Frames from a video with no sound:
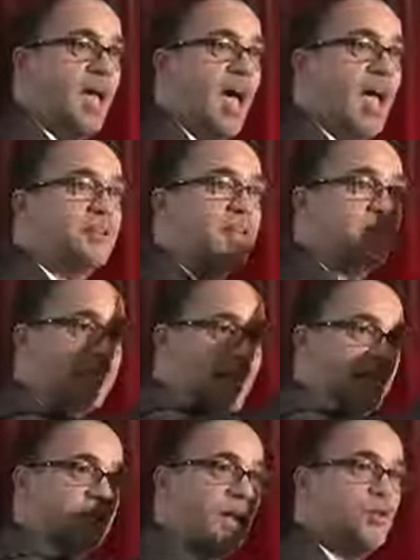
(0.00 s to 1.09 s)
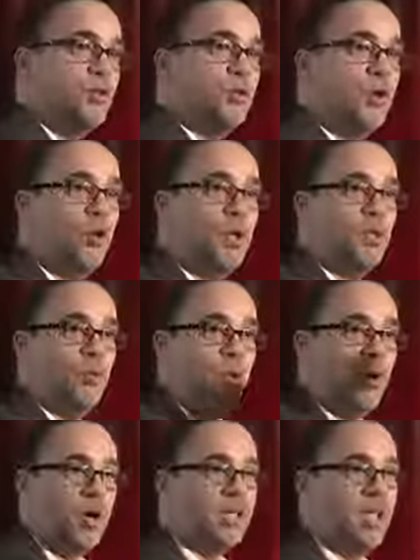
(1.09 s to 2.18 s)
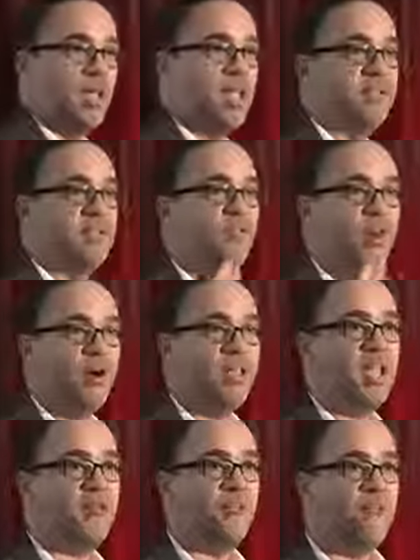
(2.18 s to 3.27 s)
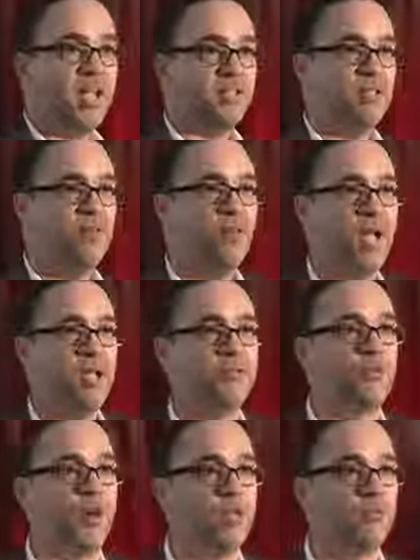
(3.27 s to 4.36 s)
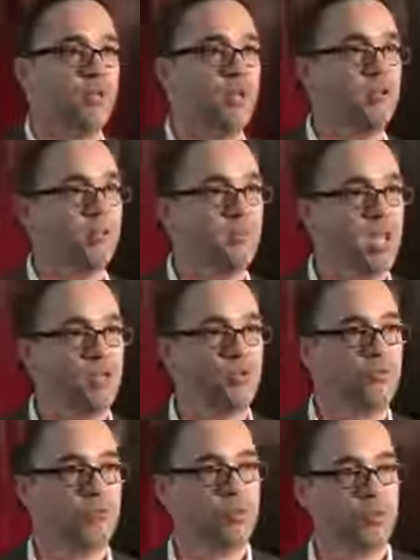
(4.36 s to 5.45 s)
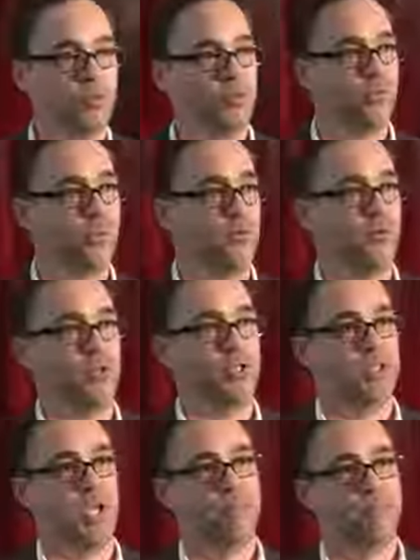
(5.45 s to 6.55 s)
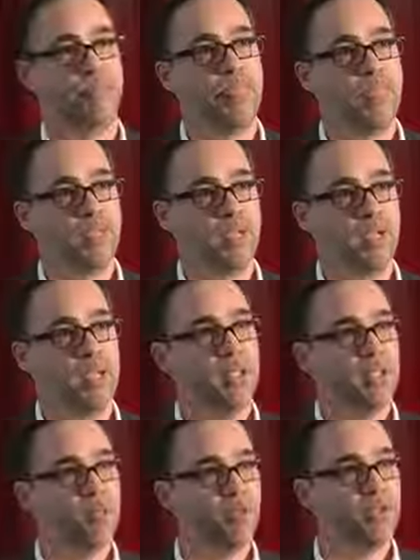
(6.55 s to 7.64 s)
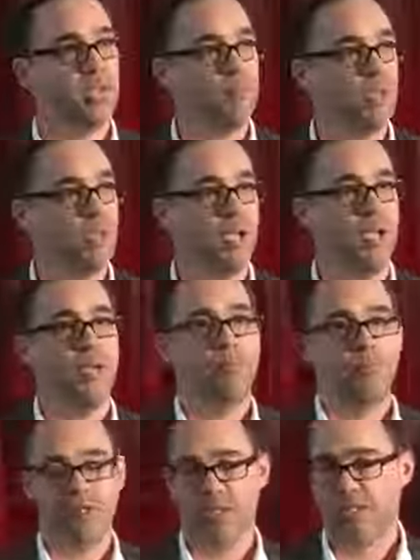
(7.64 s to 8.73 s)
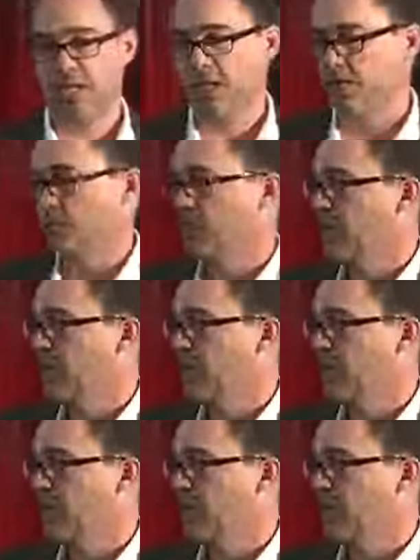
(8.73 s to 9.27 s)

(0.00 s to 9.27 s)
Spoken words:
at the same time you drawing the board, is a very effective way of transferring information to the students for the first time. Right? The multimedia presentation.